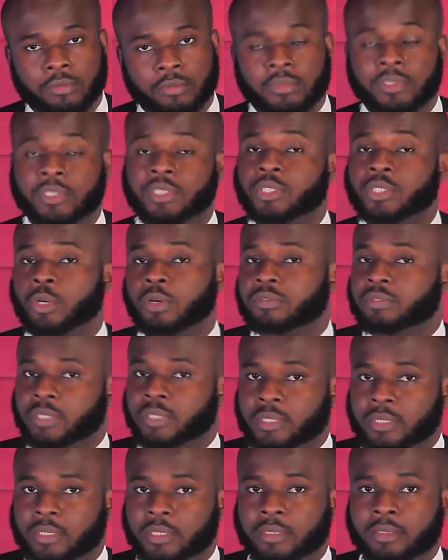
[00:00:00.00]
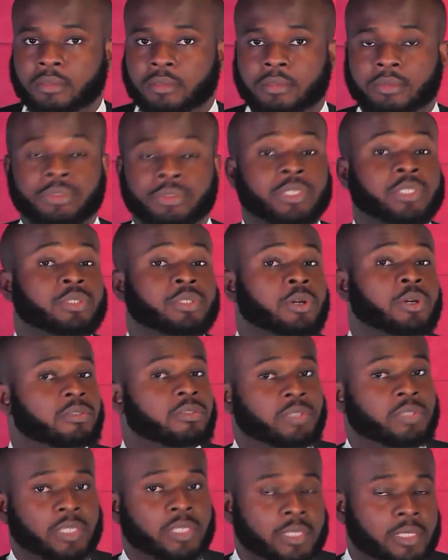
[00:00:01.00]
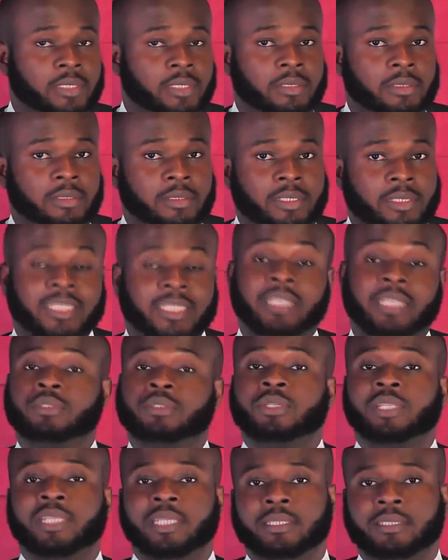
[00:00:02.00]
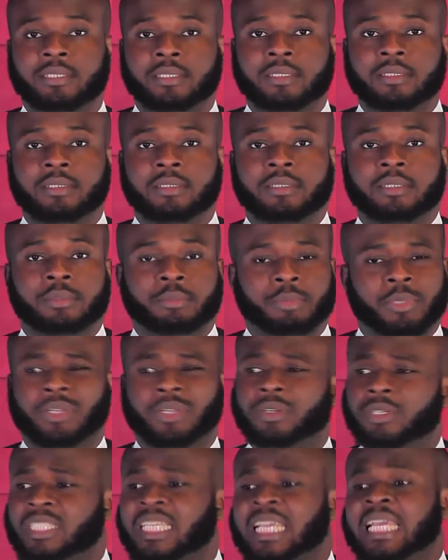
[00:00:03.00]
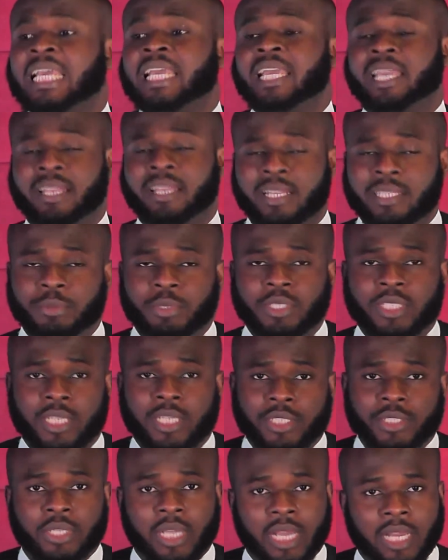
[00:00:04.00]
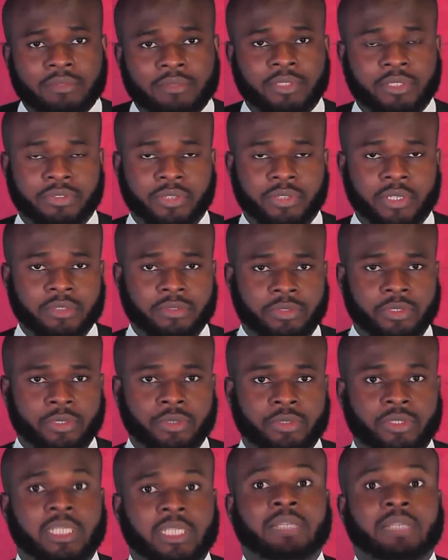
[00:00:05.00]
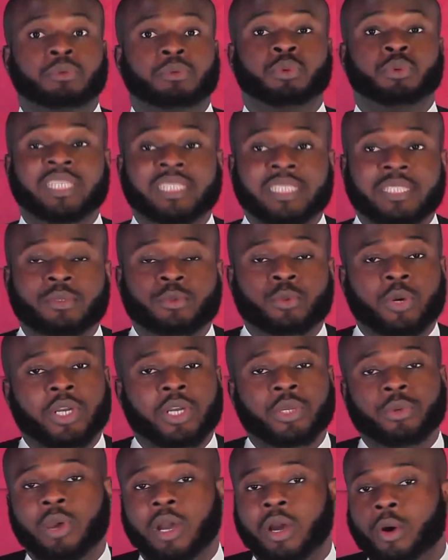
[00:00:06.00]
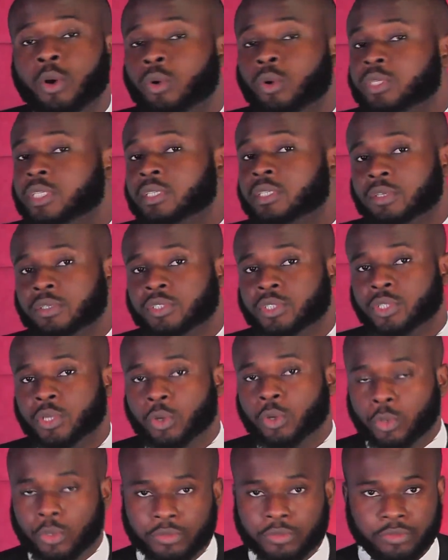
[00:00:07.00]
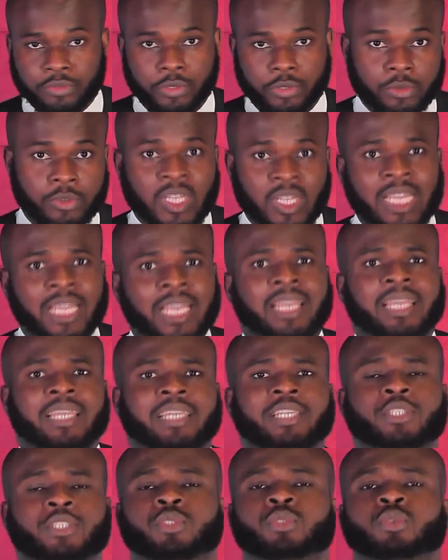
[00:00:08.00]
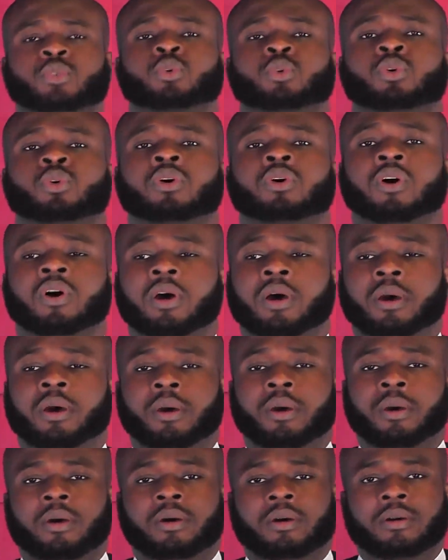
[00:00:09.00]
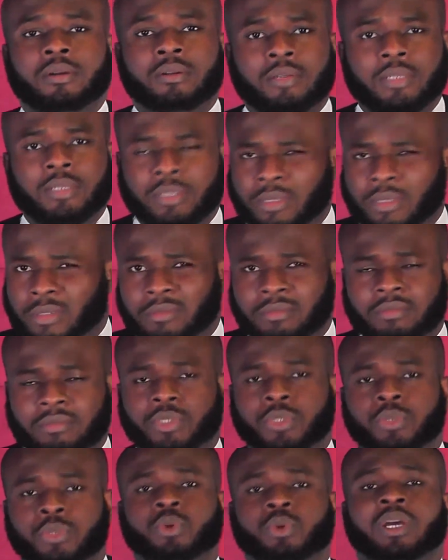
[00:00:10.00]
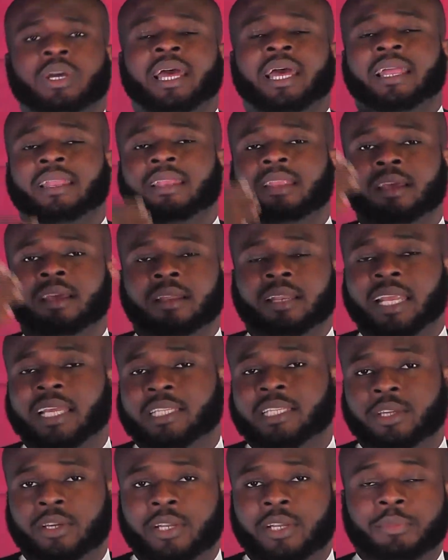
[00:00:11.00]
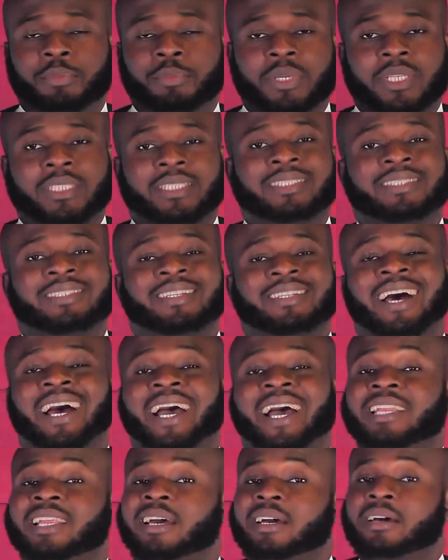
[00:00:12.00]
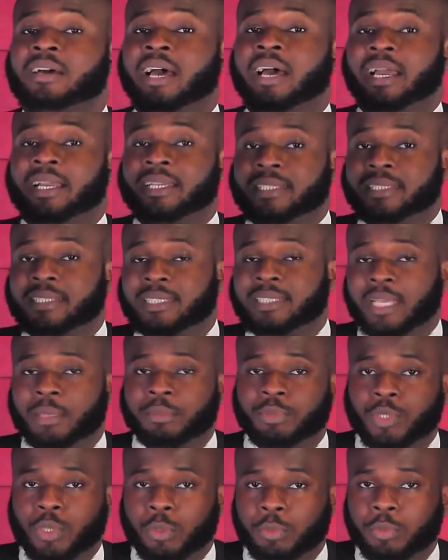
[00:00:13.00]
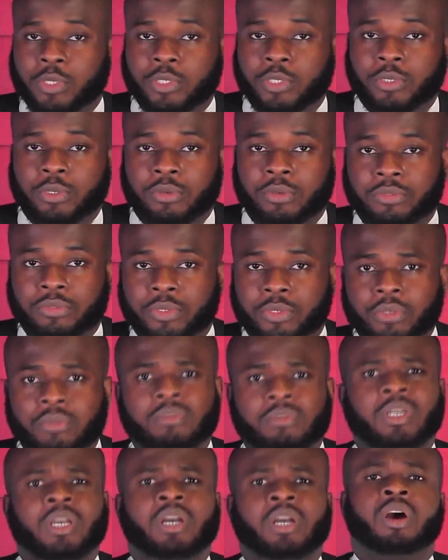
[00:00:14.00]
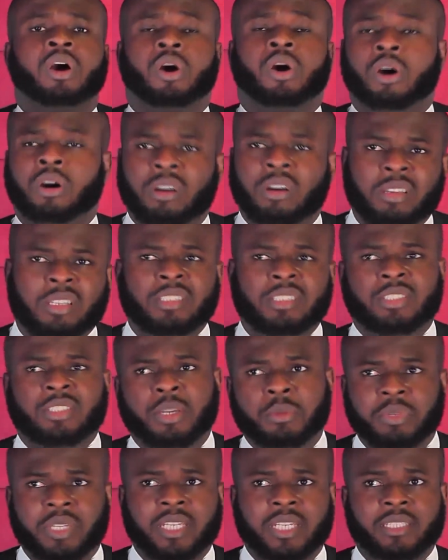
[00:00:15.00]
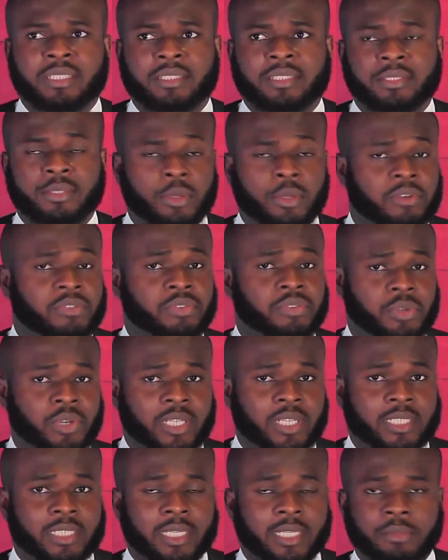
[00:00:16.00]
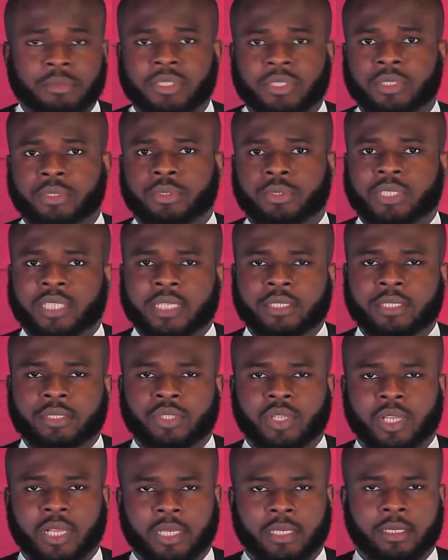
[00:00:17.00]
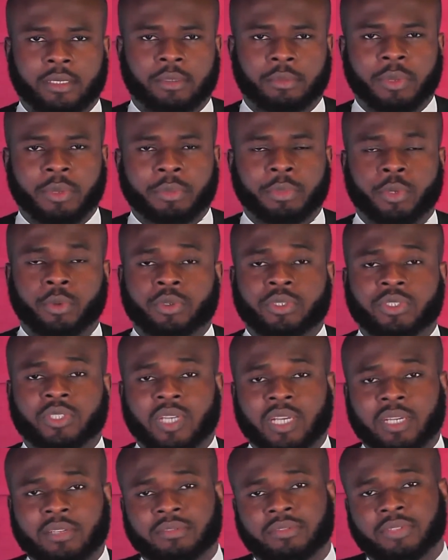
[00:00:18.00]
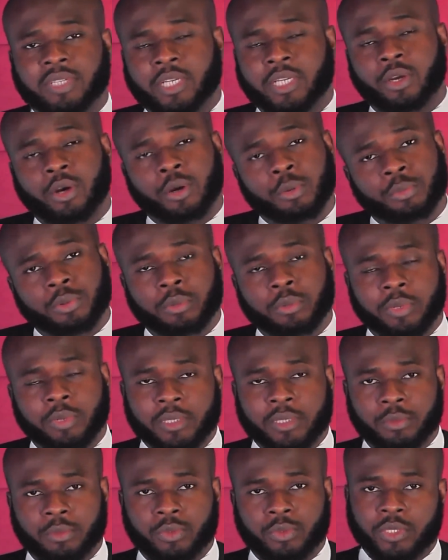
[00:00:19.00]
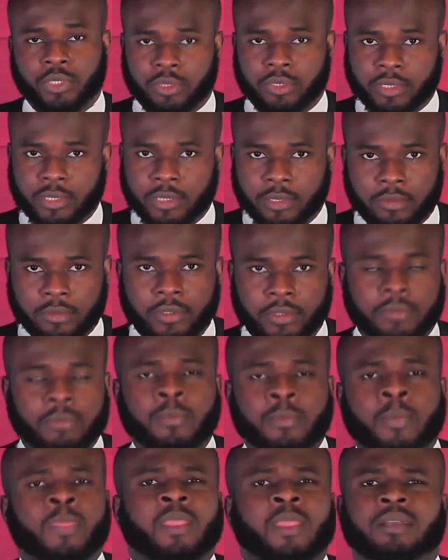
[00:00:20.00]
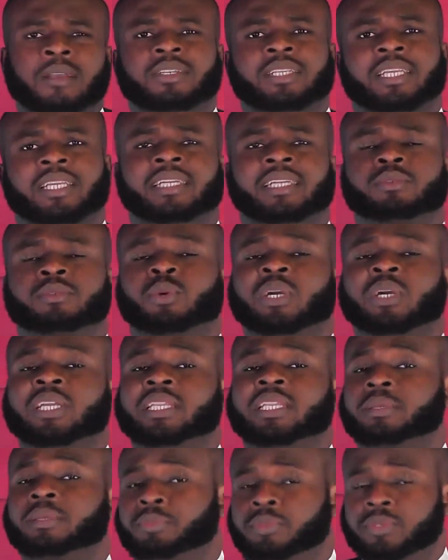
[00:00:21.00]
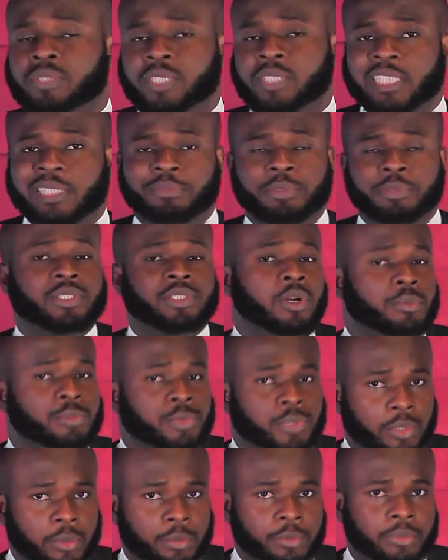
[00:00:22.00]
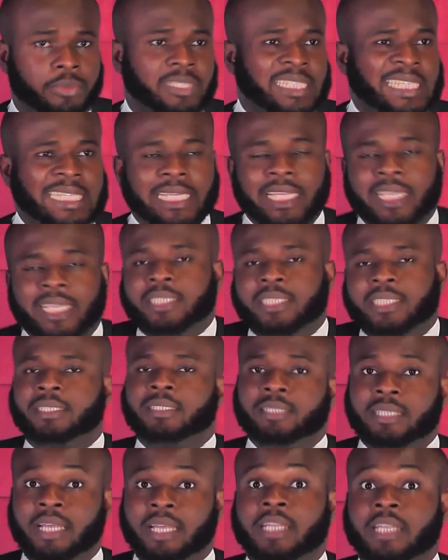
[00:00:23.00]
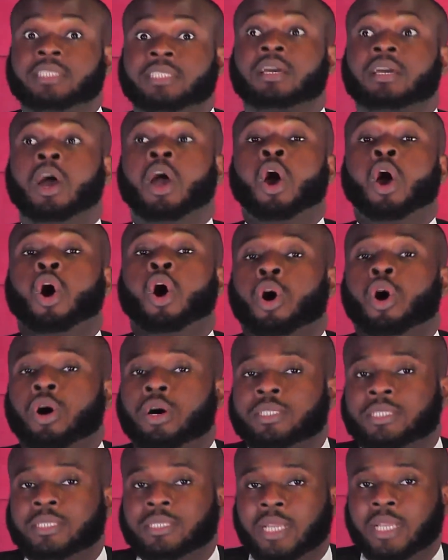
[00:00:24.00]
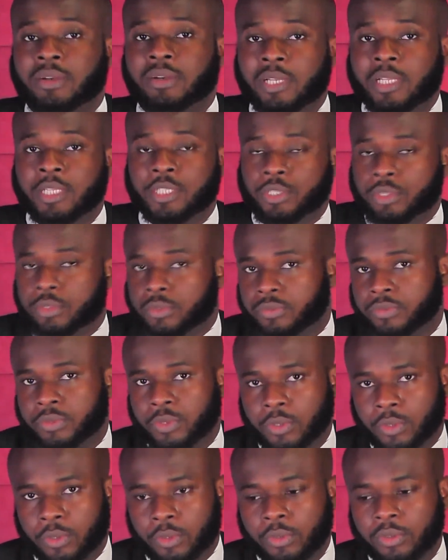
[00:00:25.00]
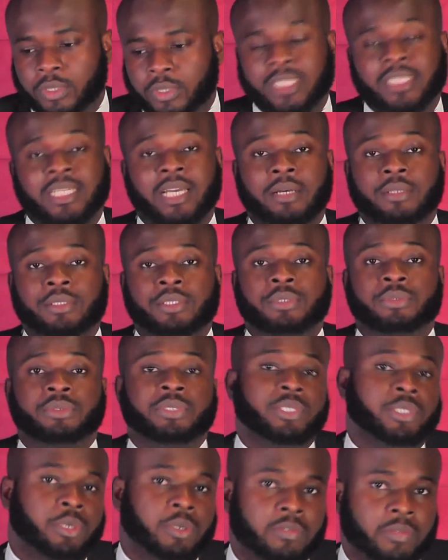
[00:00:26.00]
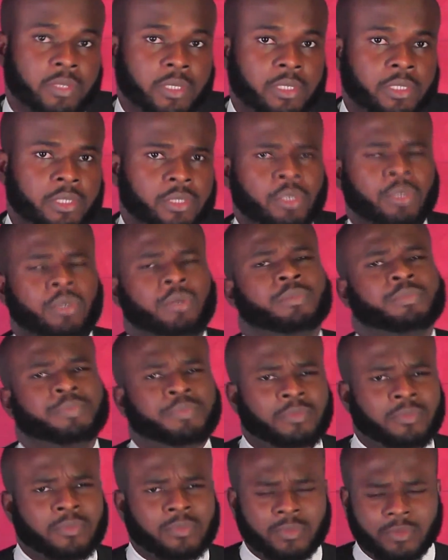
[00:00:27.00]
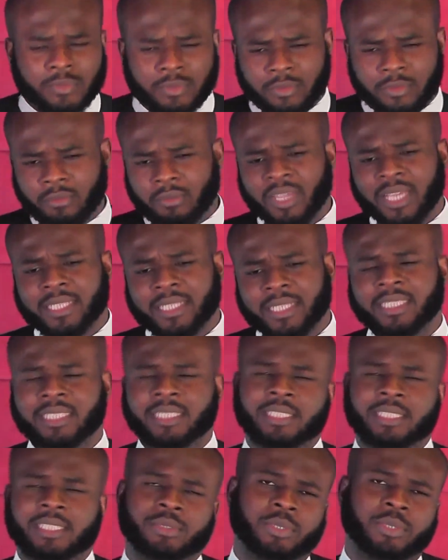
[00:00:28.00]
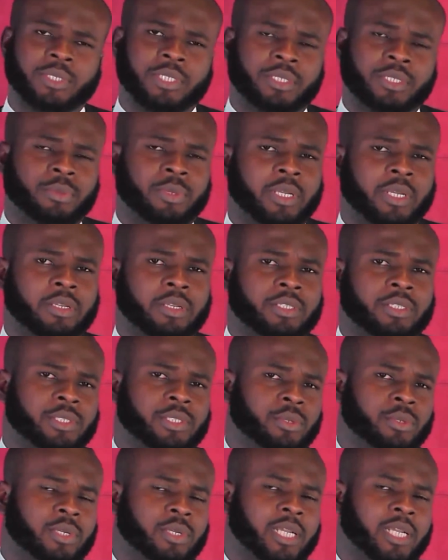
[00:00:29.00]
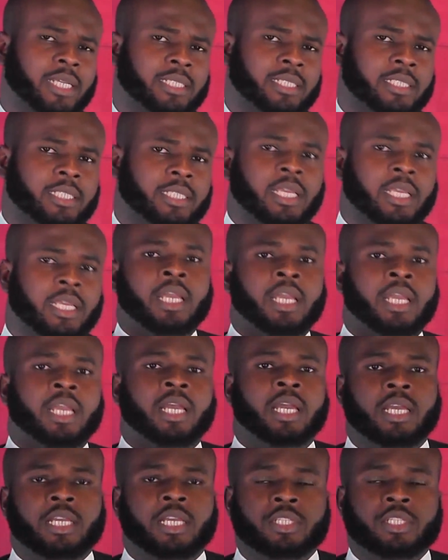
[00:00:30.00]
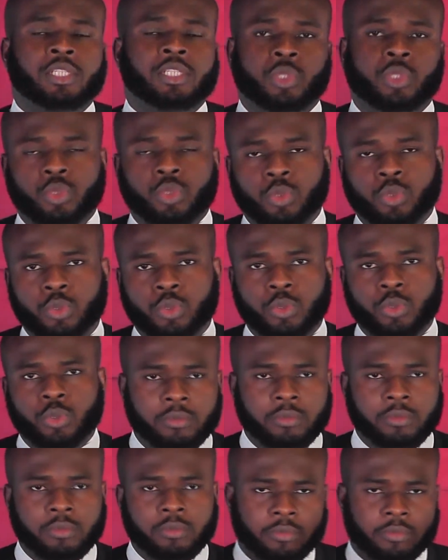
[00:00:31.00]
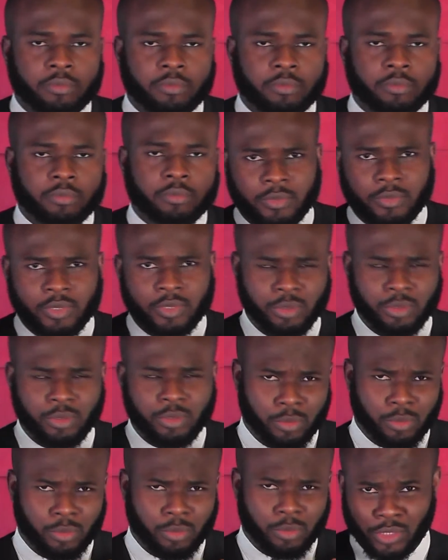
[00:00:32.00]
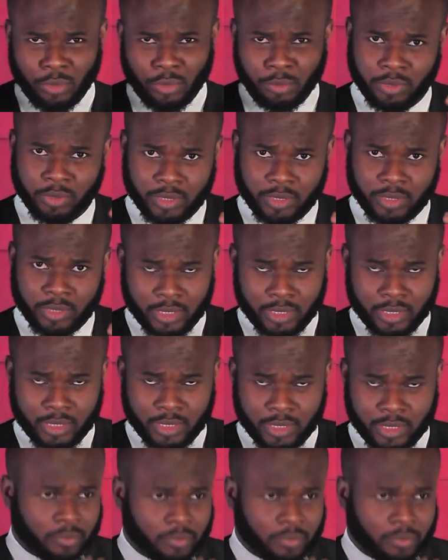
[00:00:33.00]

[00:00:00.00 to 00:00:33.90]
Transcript: Solve it, resolve it, settle it. Because in as much as you have different views, the reason why you are holding on to your own view is to let the other person either accept your point of view, or in some cases, though few at times, you tend to maybe you want to have a compromise between yourselves. So when the dispute comes up, the next thing that ordinarily should follow is how to resolve it. So in this situation, we are going to look at two major bodies.